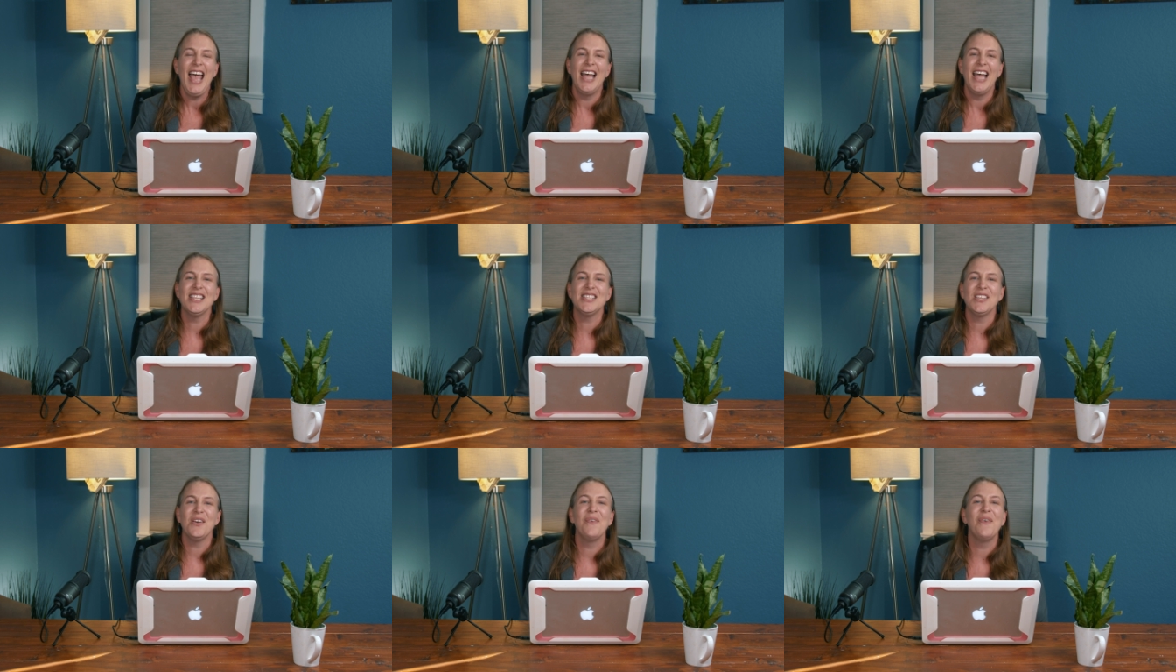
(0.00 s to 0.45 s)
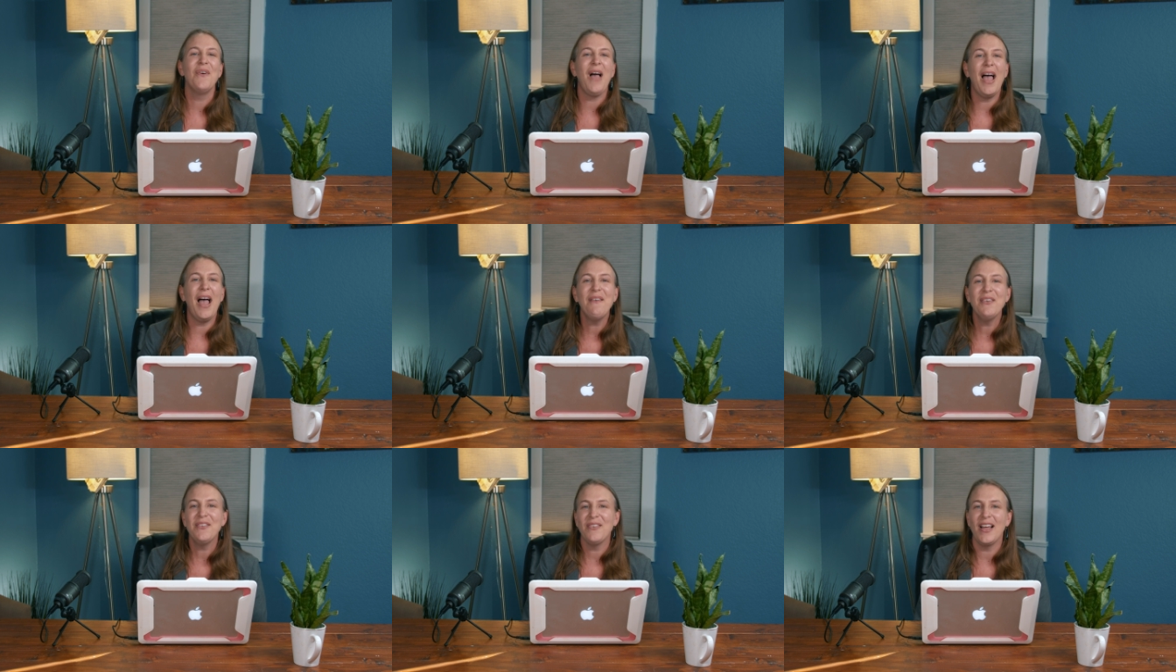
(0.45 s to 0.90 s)
And so
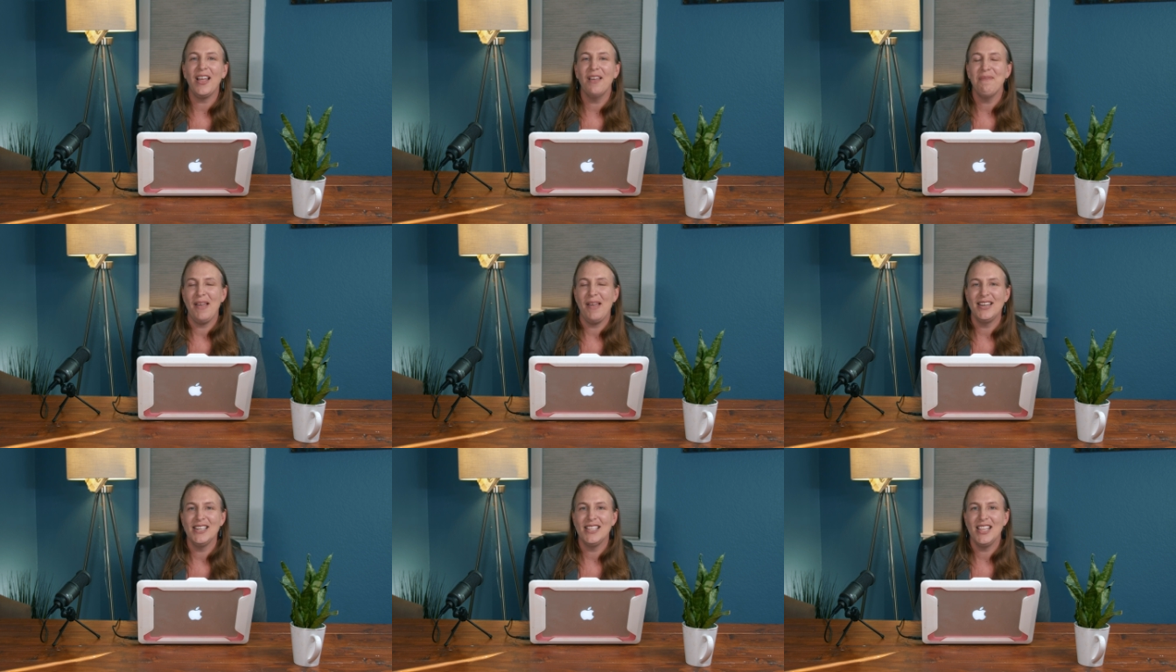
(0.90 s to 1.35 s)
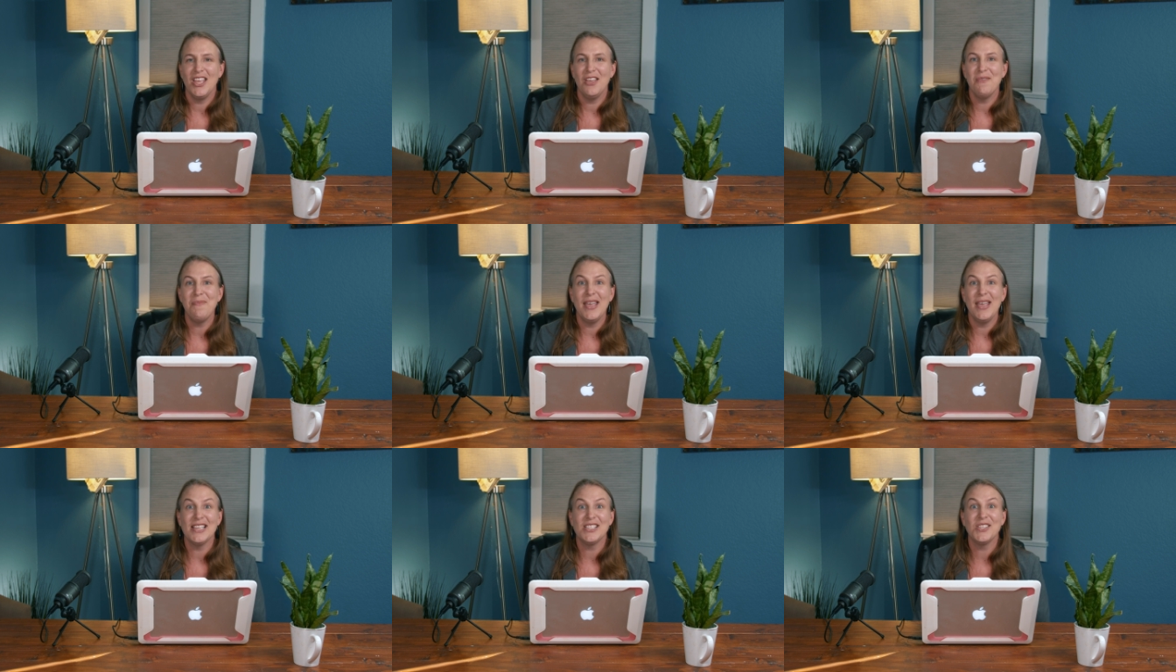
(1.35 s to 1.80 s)
I would recommend that
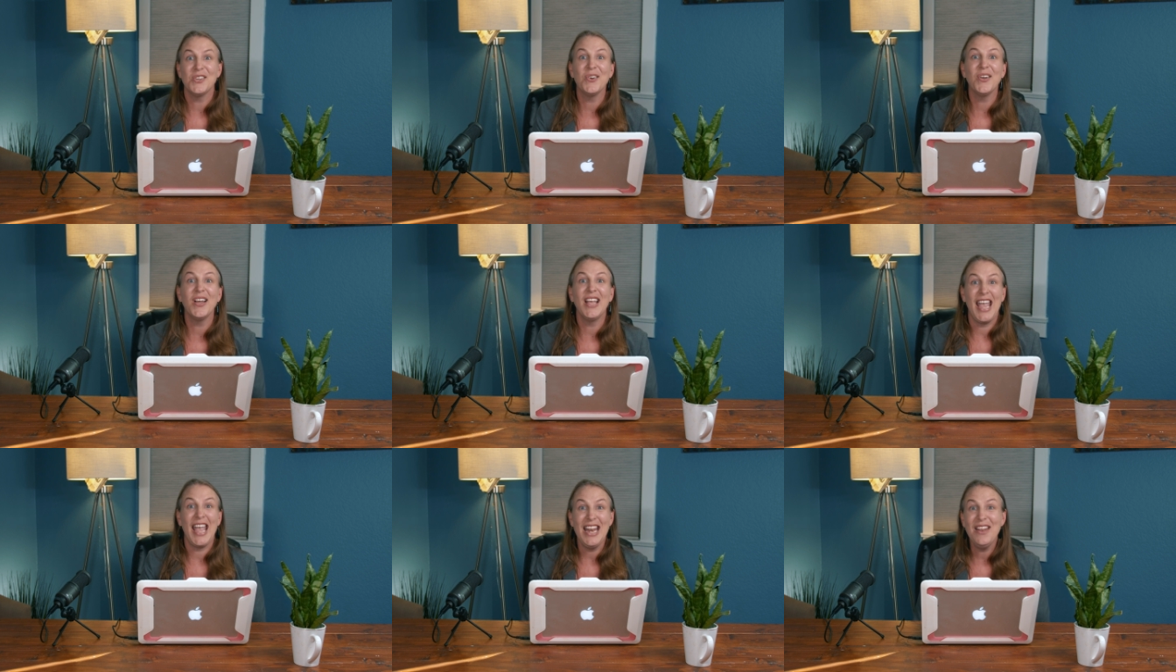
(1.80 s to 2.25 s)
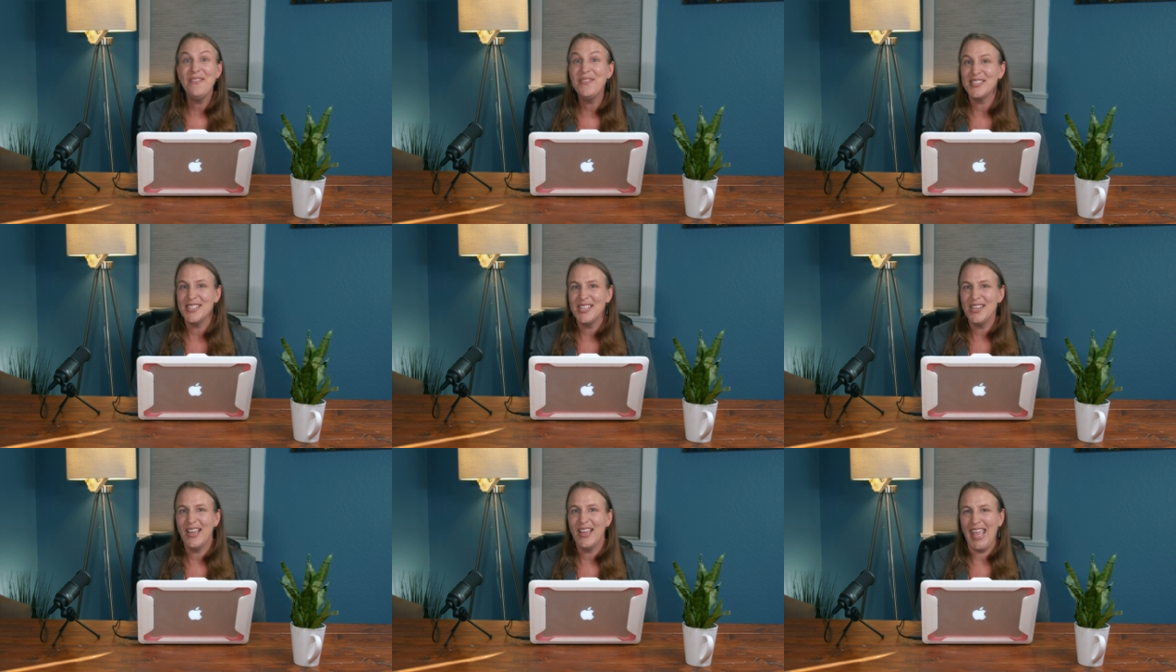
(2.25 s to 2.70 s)
you be as creative
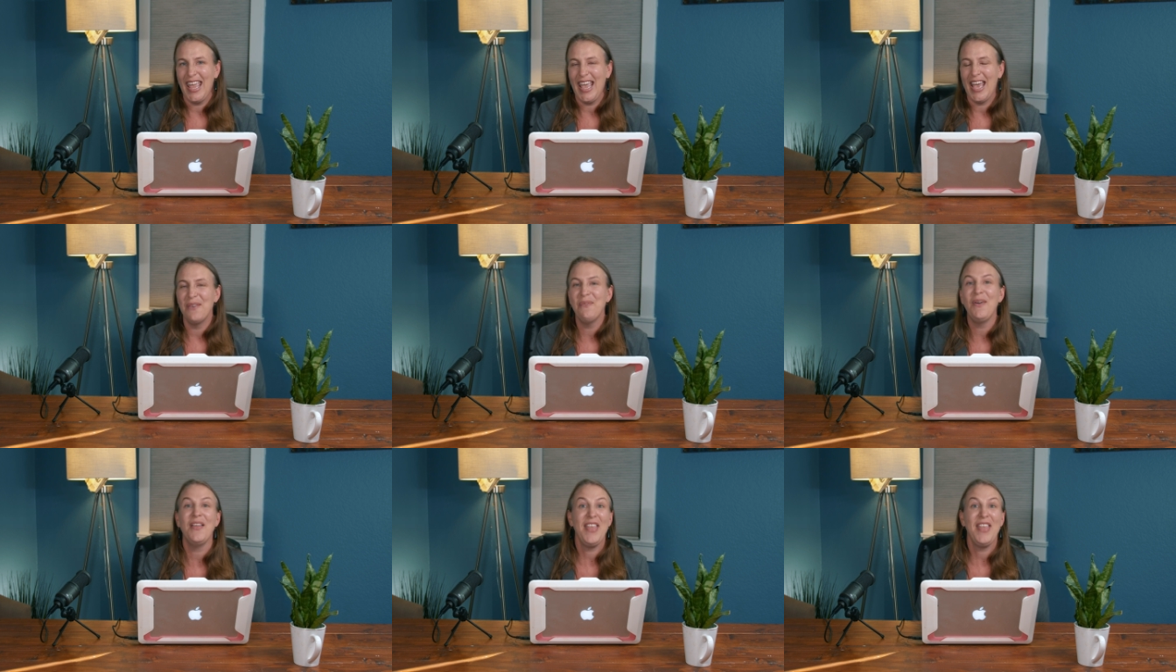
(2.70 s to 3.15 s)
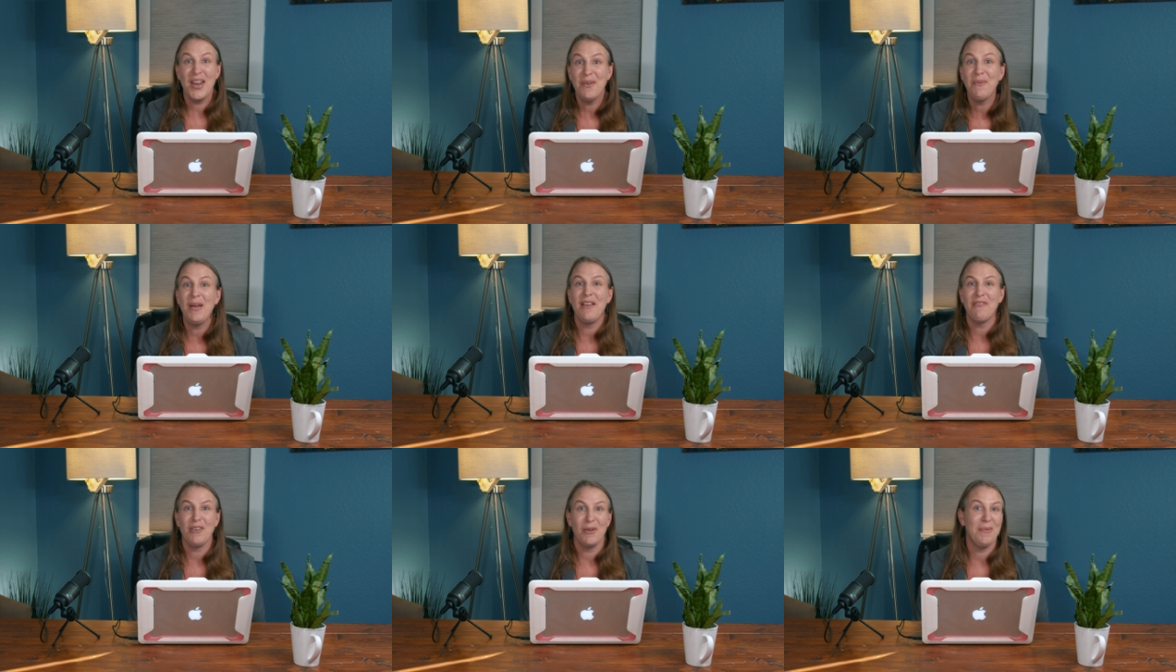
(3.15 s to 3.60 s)
as you can within
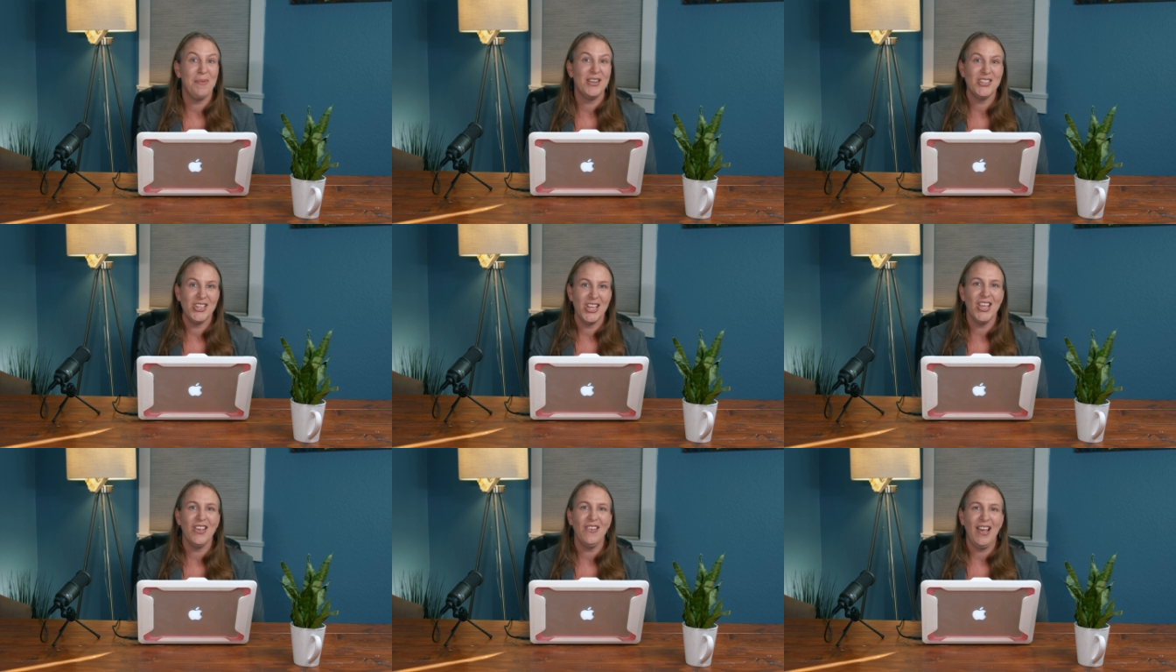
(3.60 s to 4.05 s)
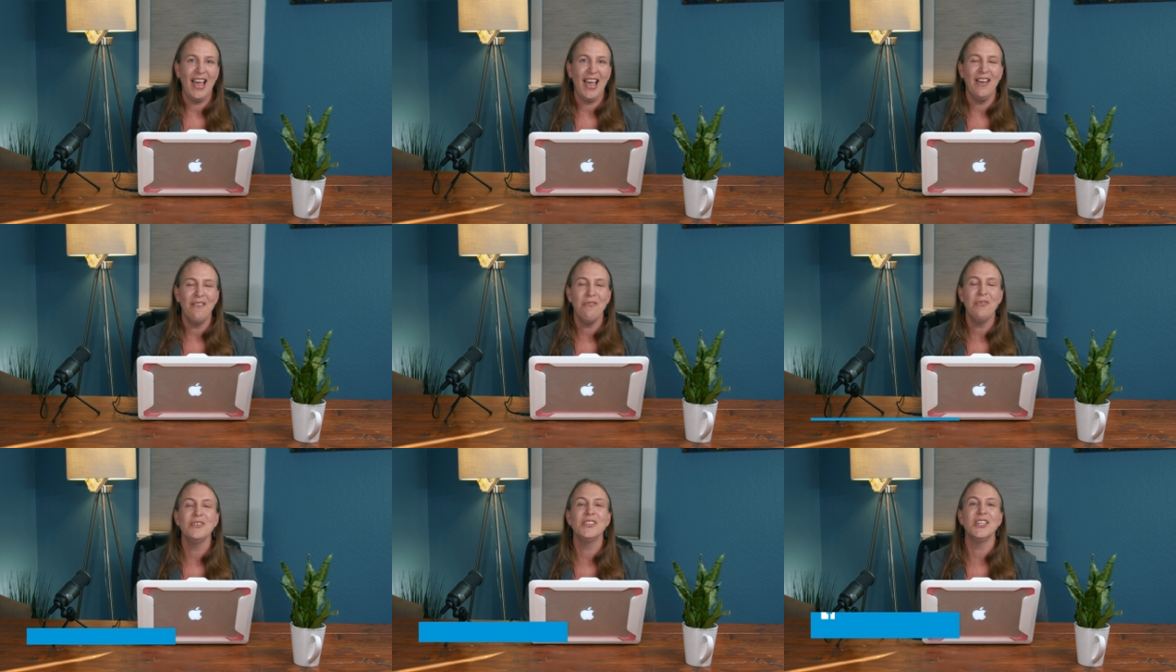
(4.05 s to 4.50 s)
whatever budget you have